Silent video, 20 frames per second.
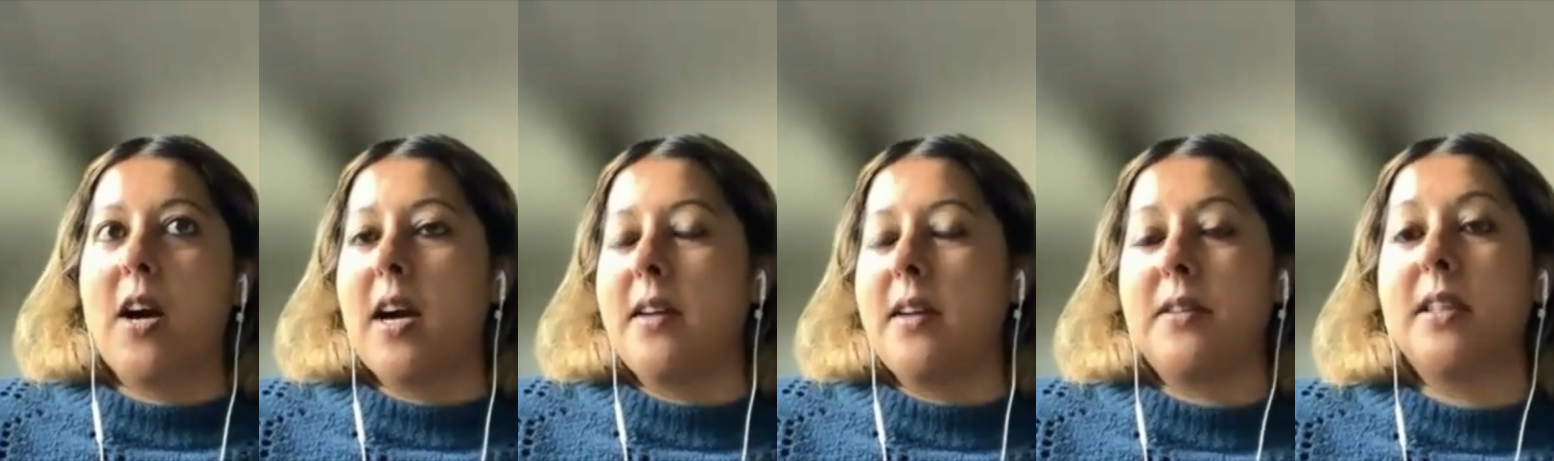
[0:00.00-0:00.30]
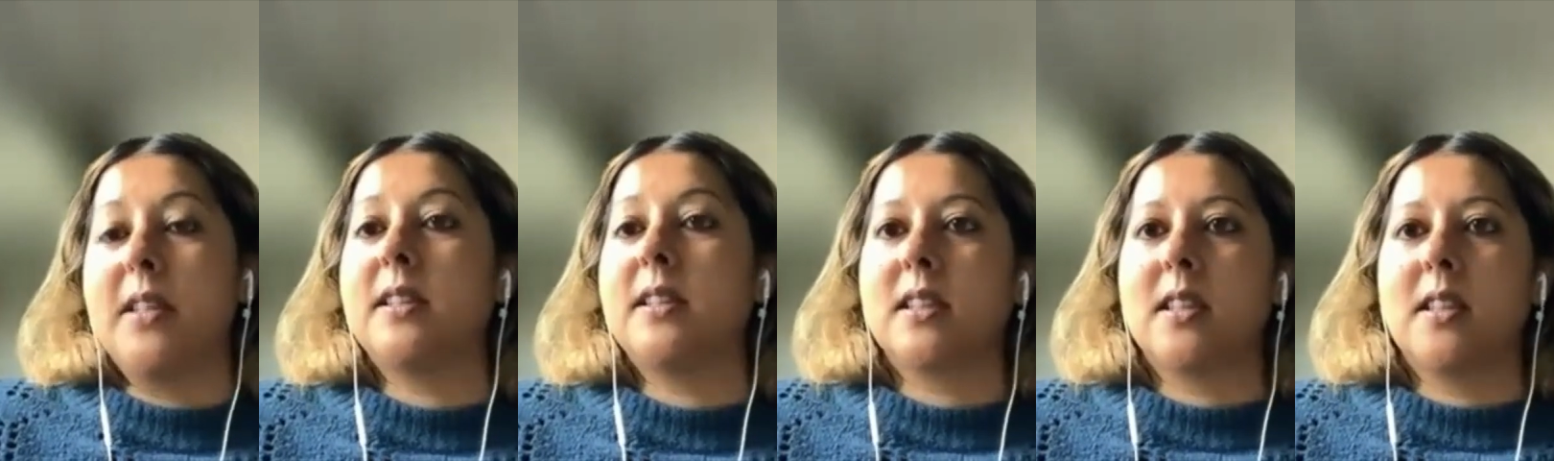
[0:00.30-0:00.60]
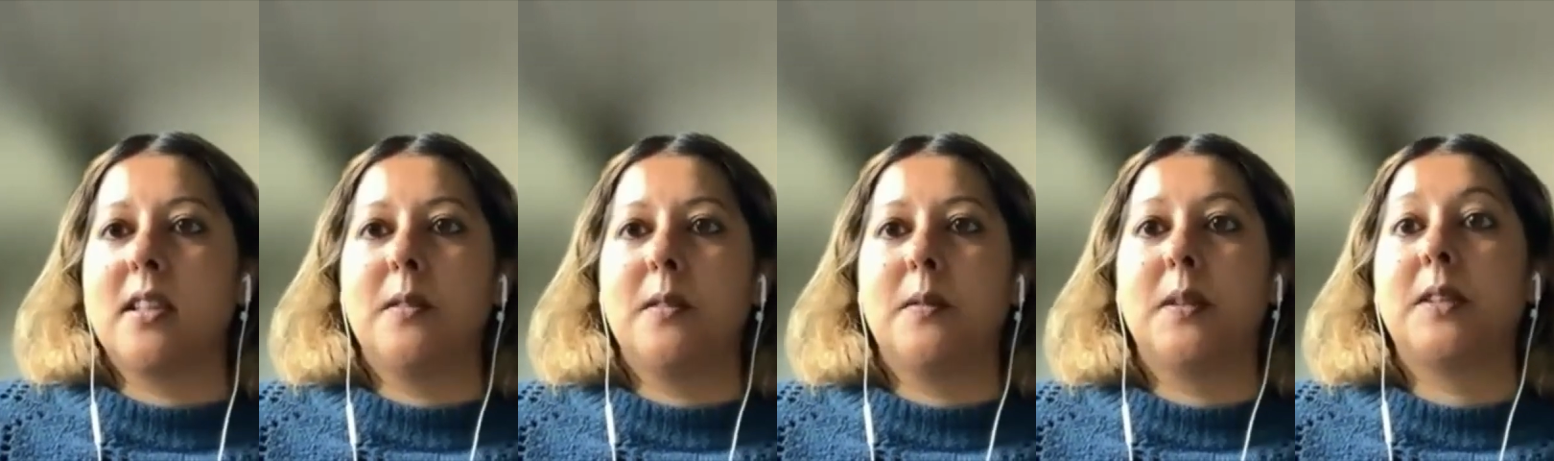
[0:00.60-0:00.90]
5 years
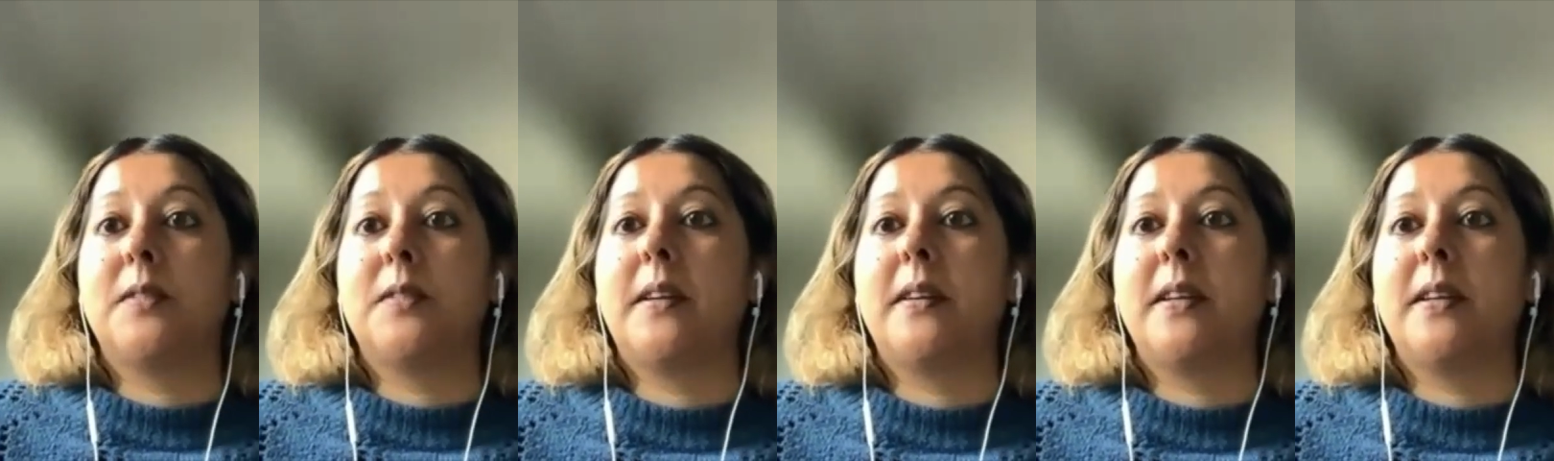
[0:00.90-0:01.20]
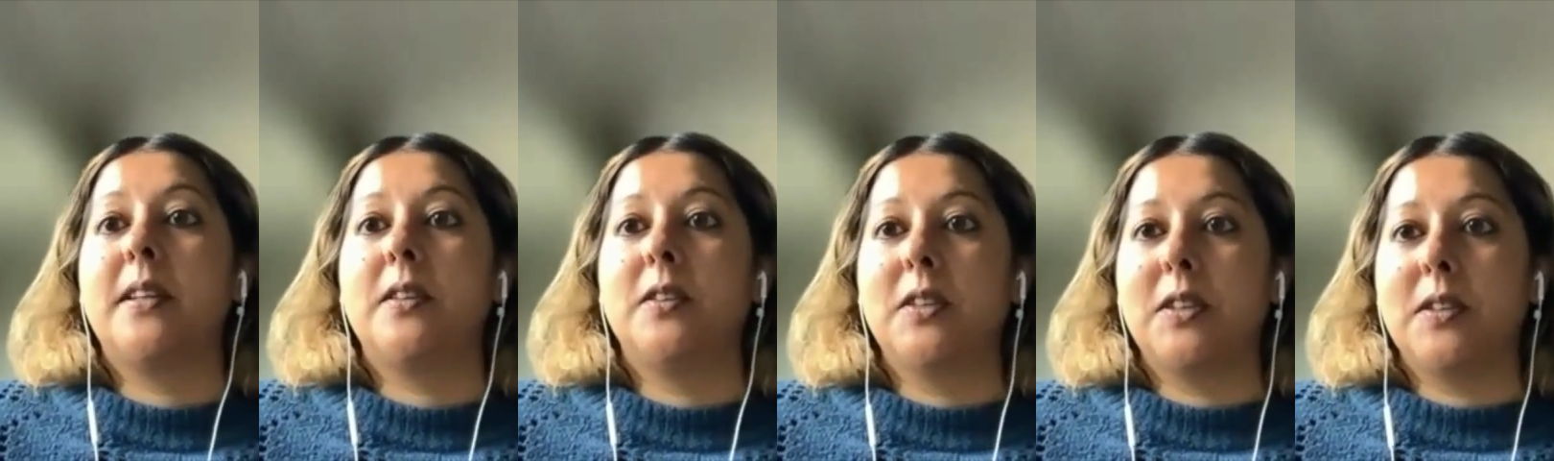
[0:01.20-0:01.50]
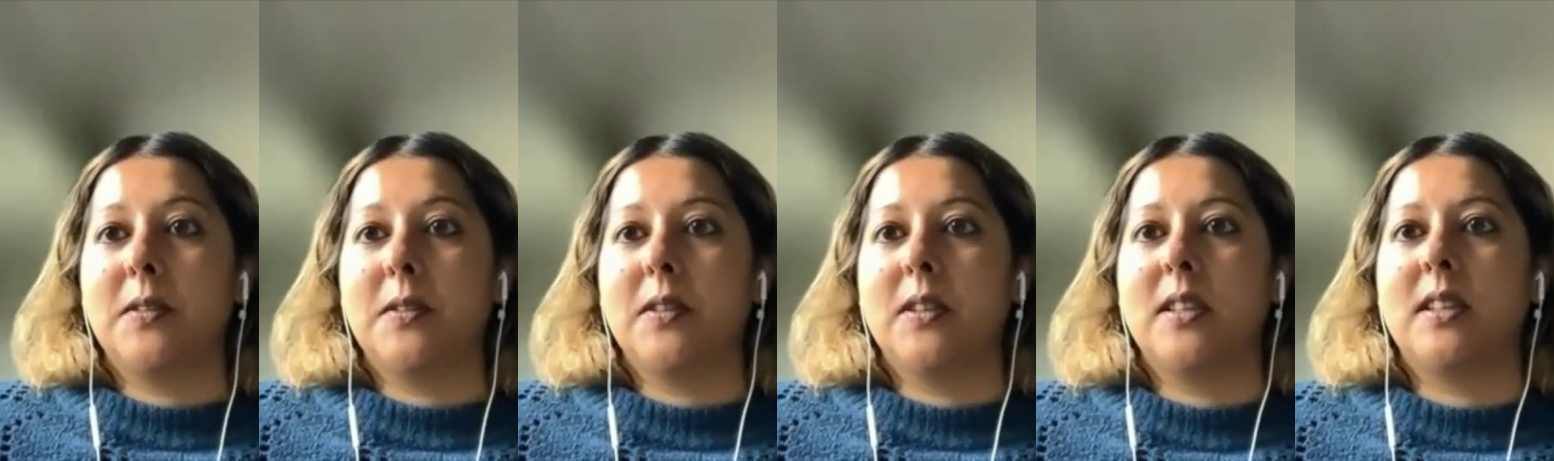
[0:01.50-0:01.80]
ago was very
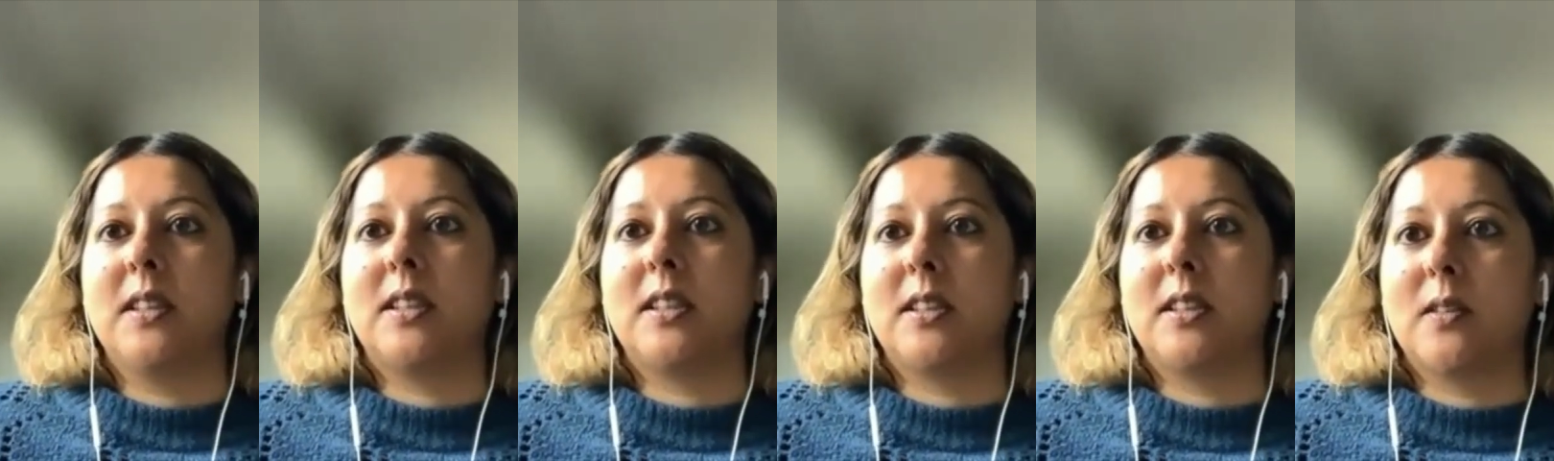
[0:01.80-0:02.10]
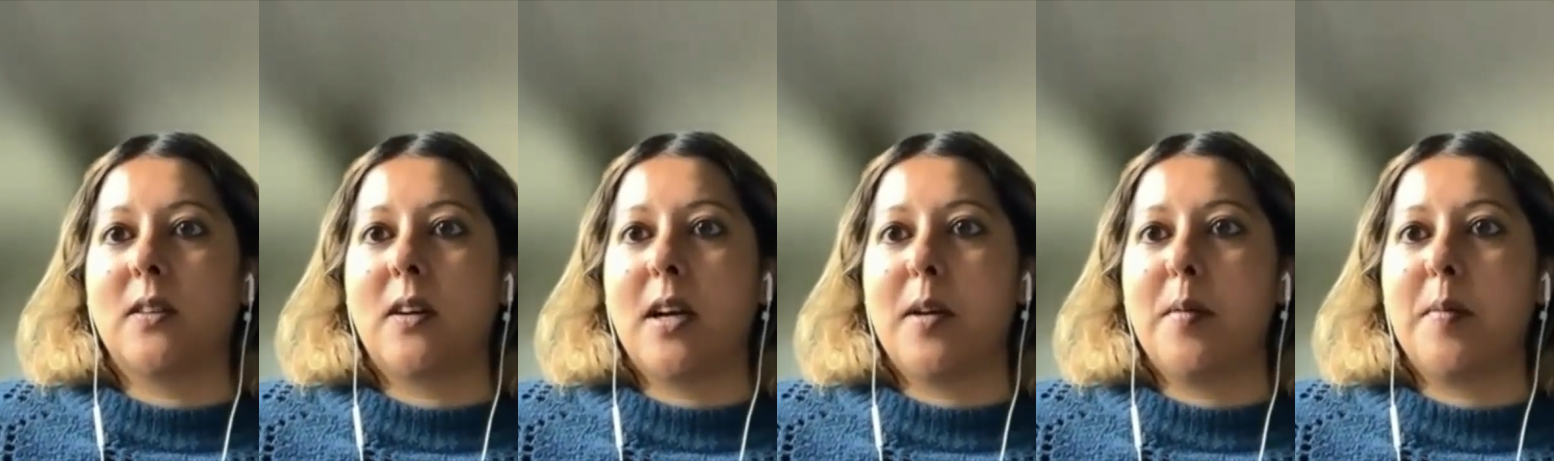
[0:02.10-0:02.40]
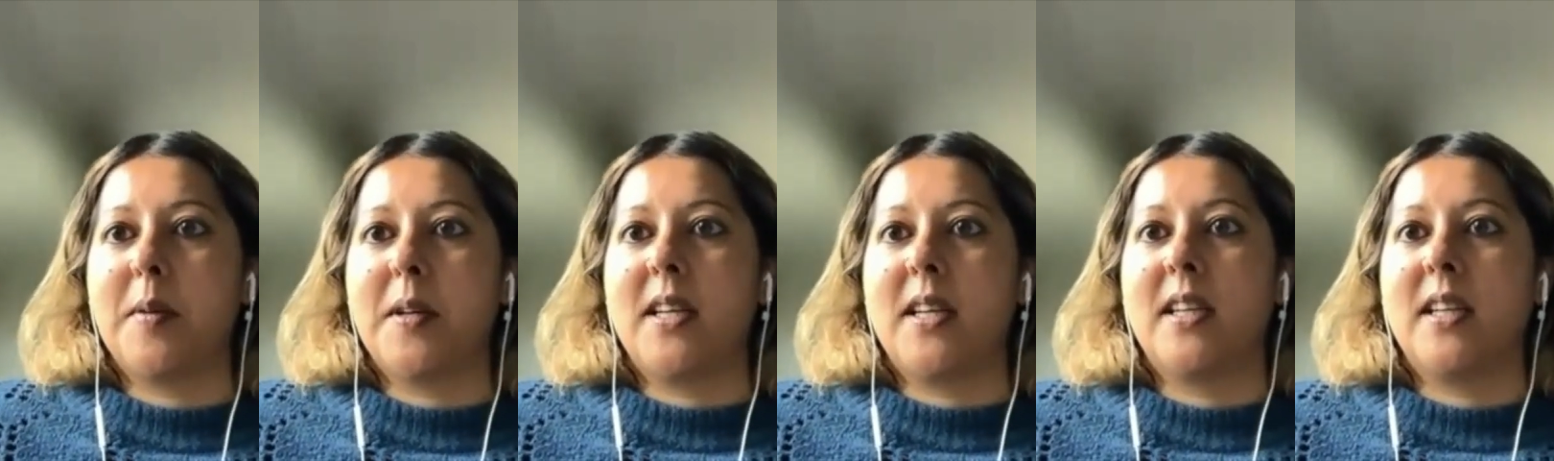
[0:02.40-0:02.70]
useful in
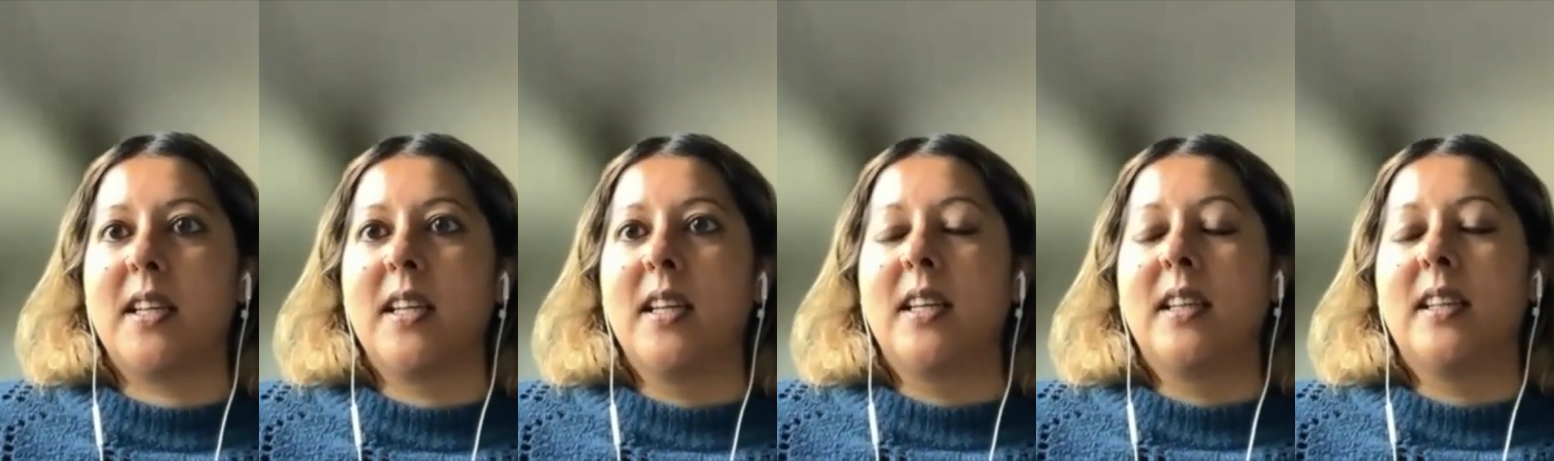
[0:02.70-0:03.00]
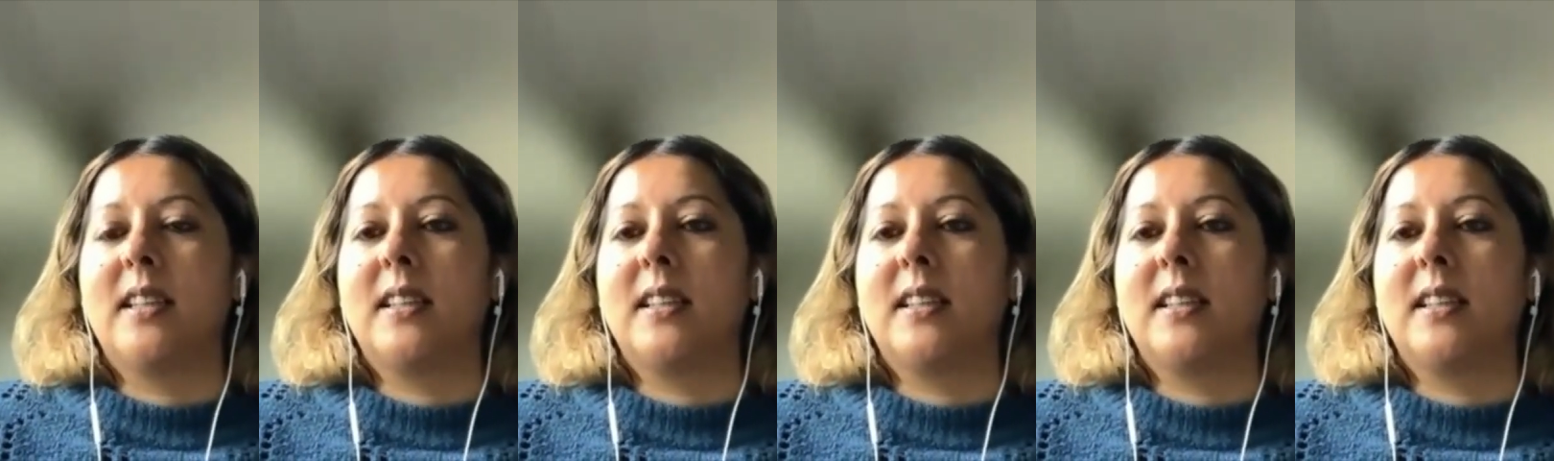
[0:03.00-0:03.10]
describing